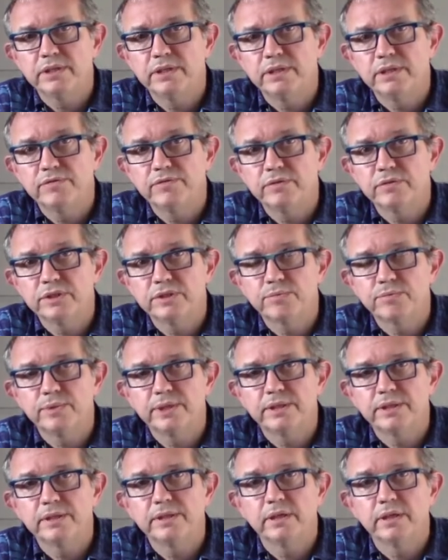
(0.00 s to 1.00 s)
The difference
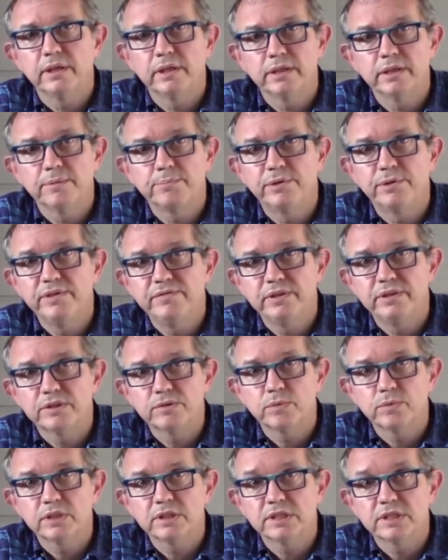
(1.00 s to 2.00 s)
with the
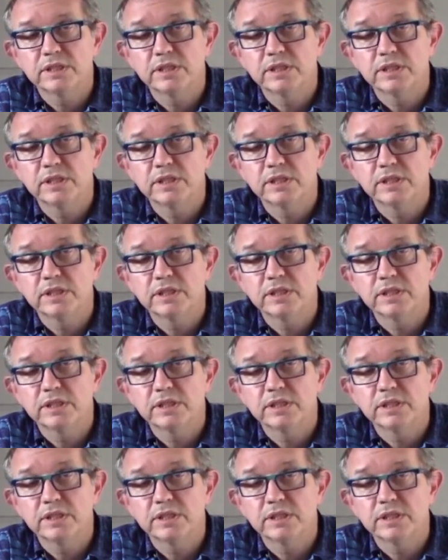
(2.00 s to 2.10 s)
previous ones,